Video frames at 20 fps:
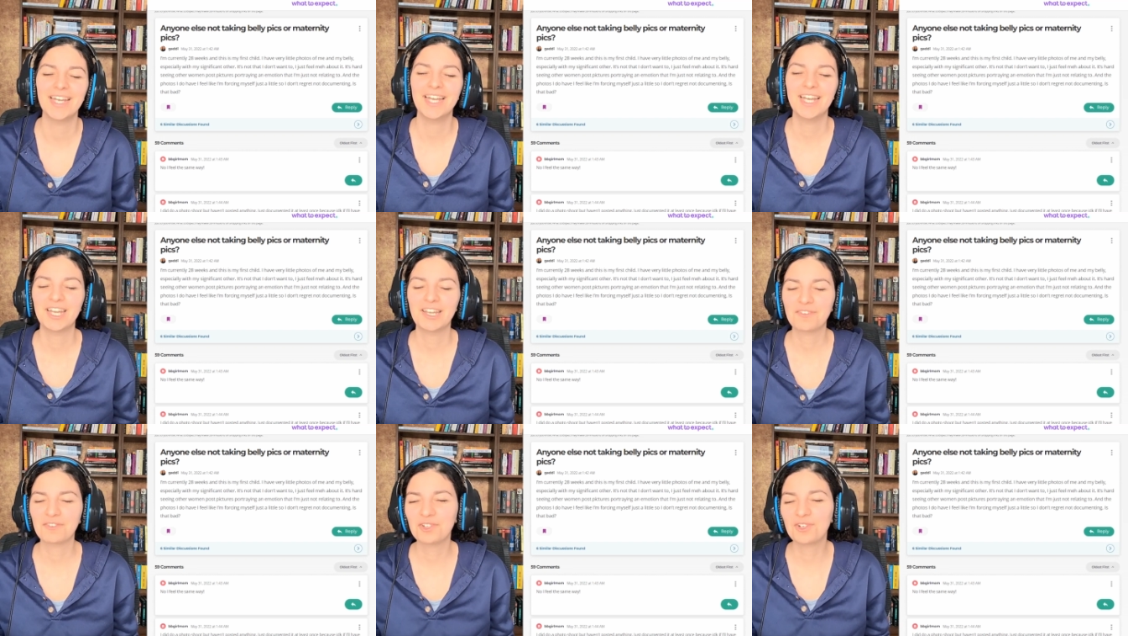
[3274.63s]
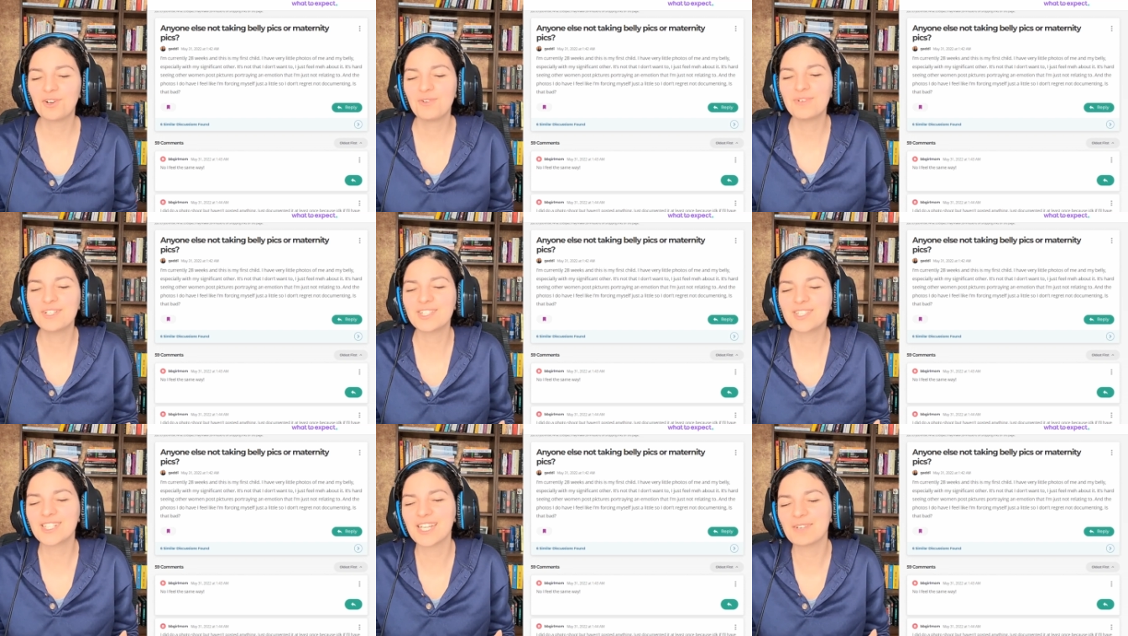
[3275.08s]
If you don't
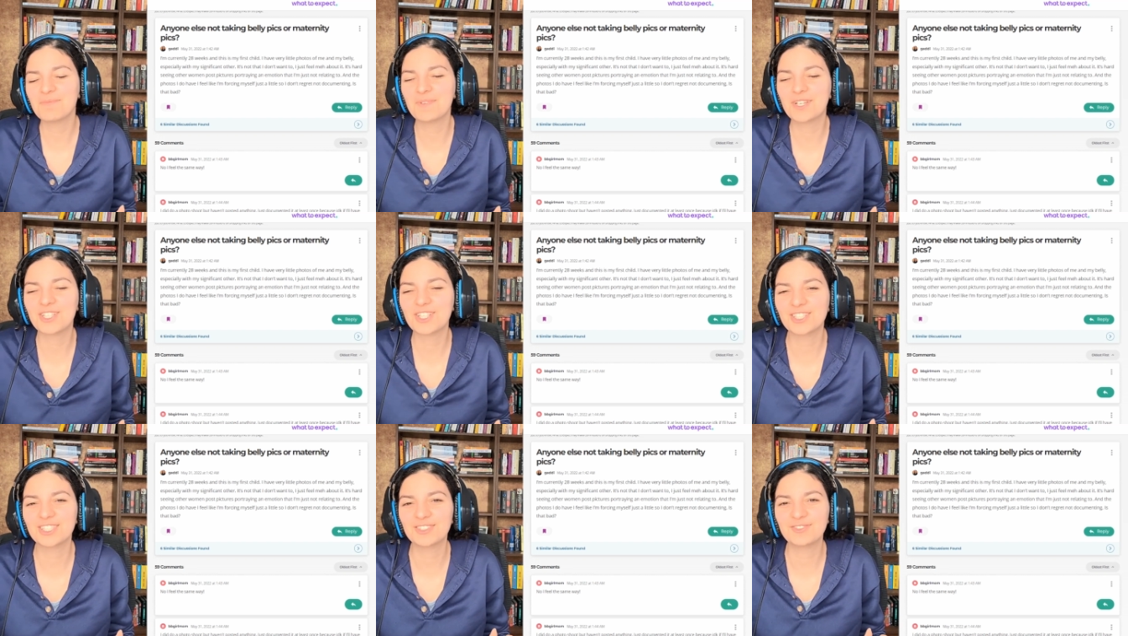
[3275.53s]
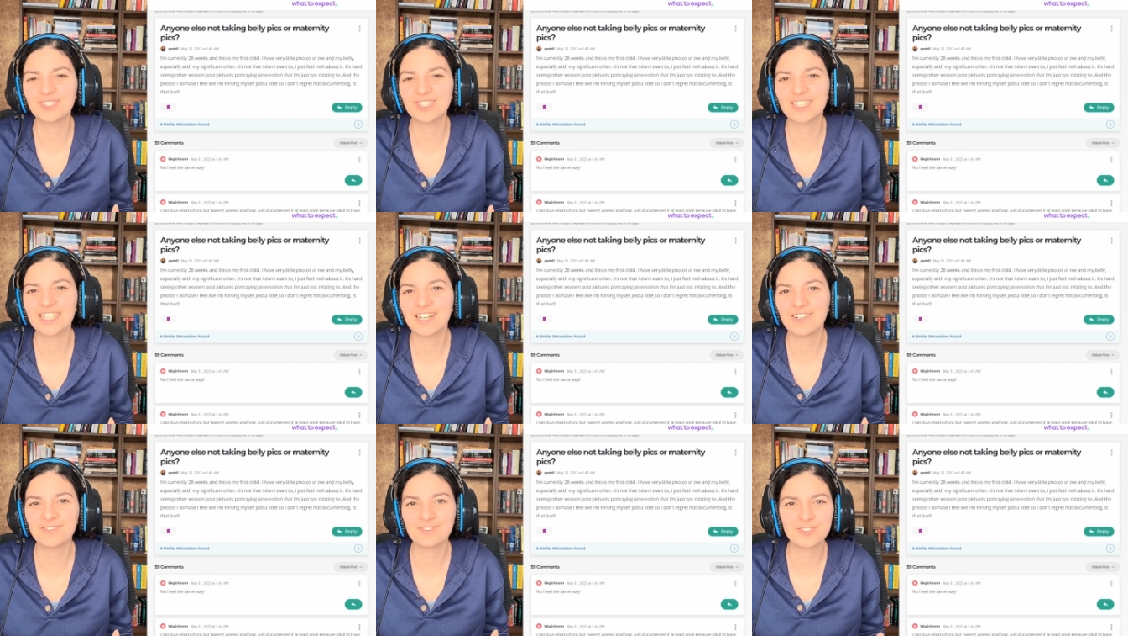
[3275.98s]
want to take pictures of
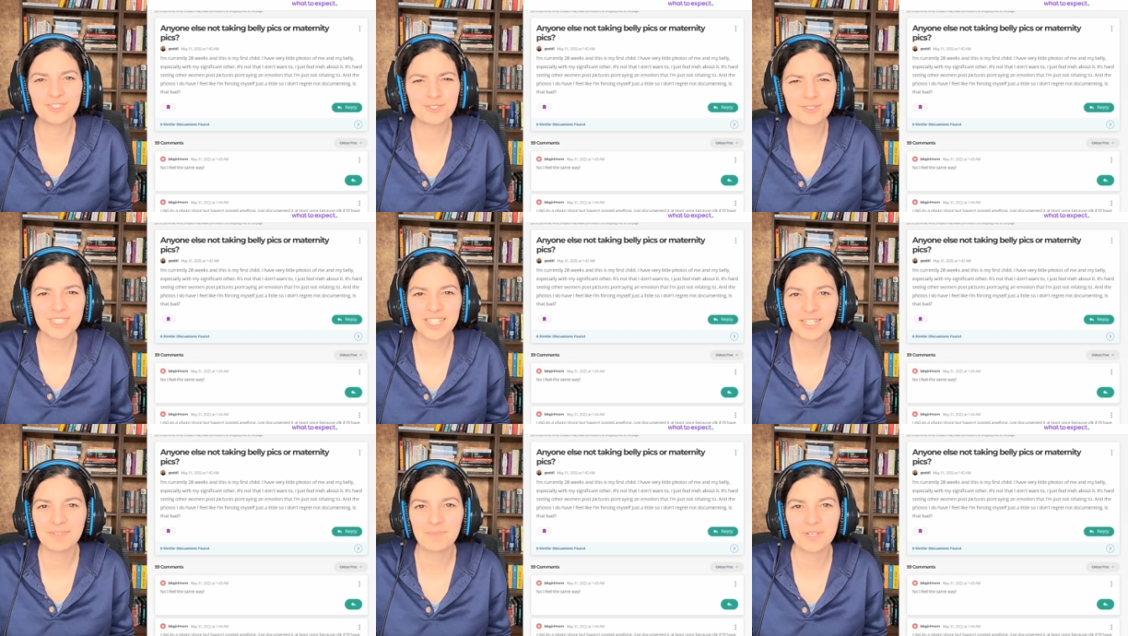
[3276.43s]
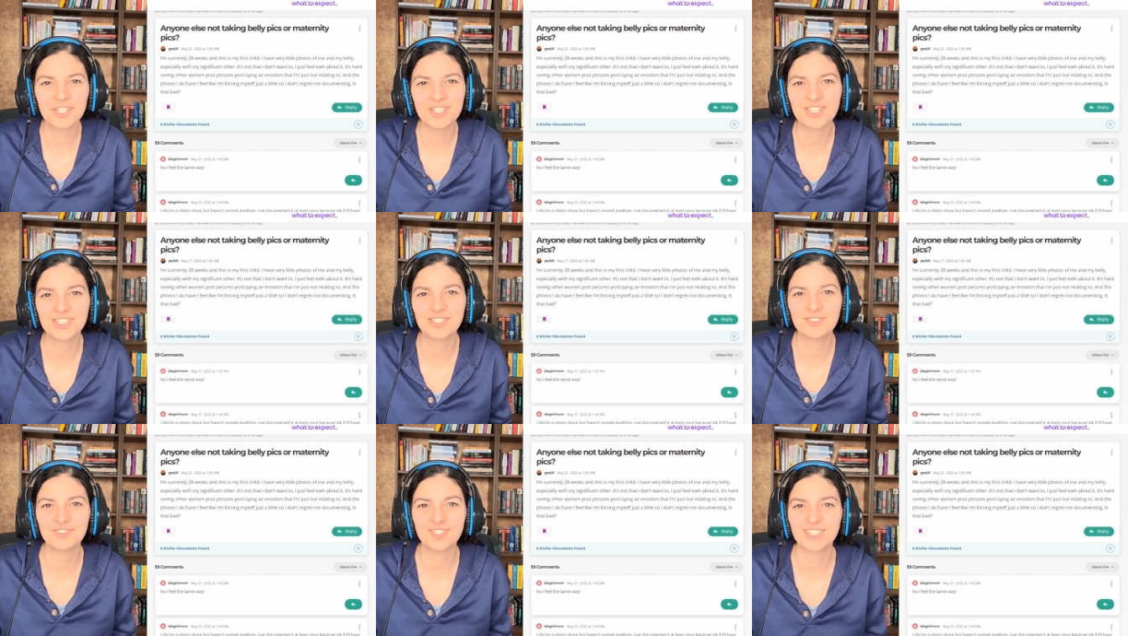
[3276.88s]
yourself, don't take
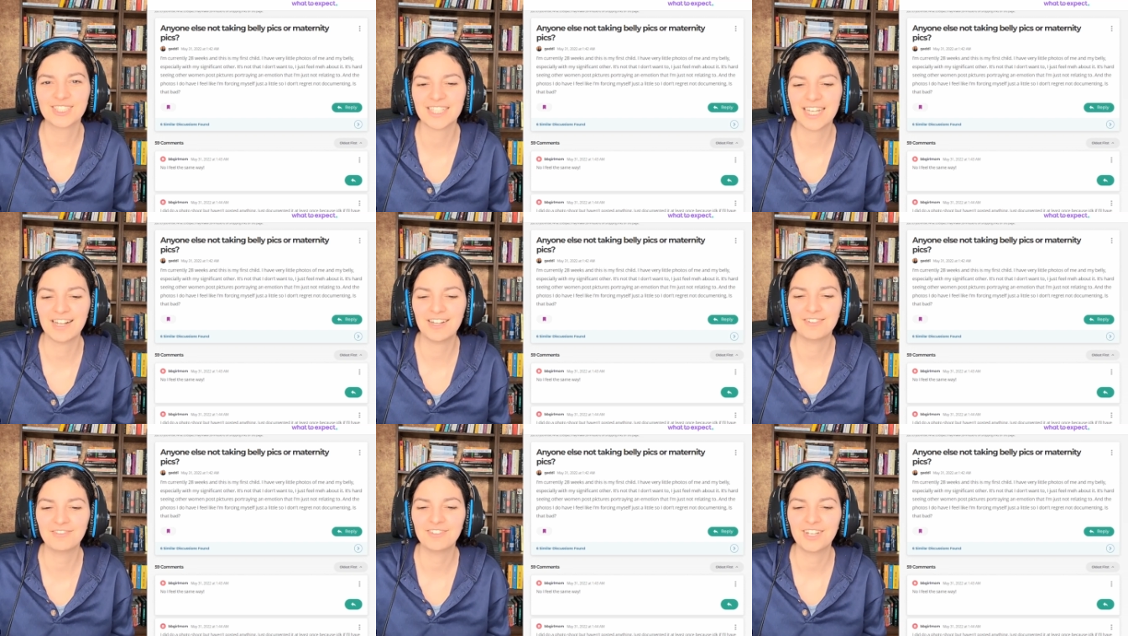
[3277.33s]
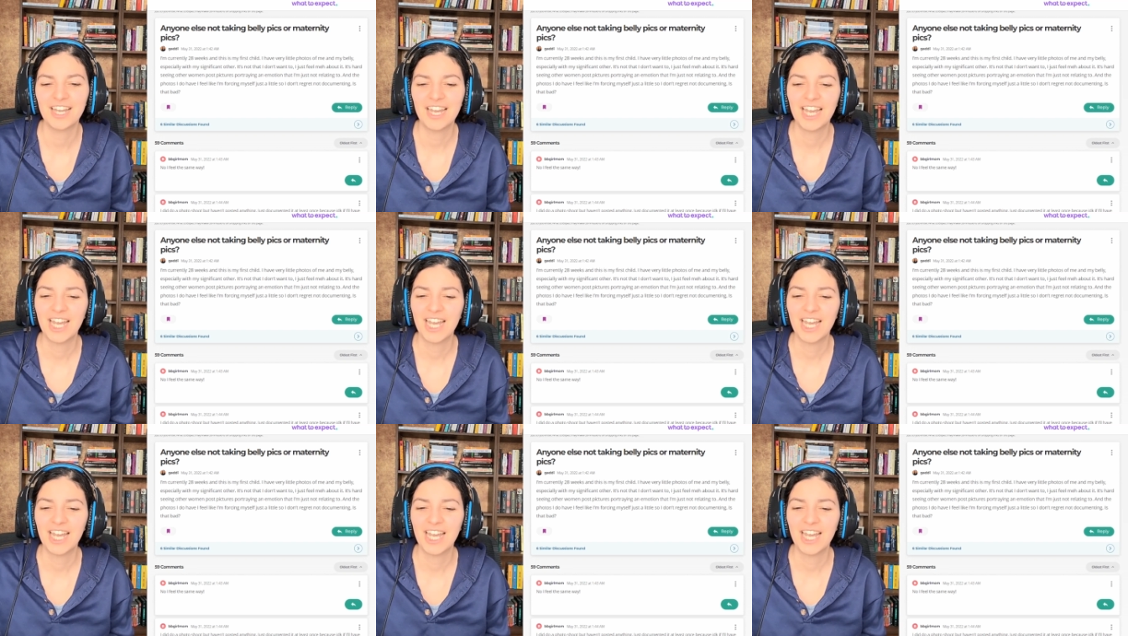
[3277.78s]
pictures of yourself.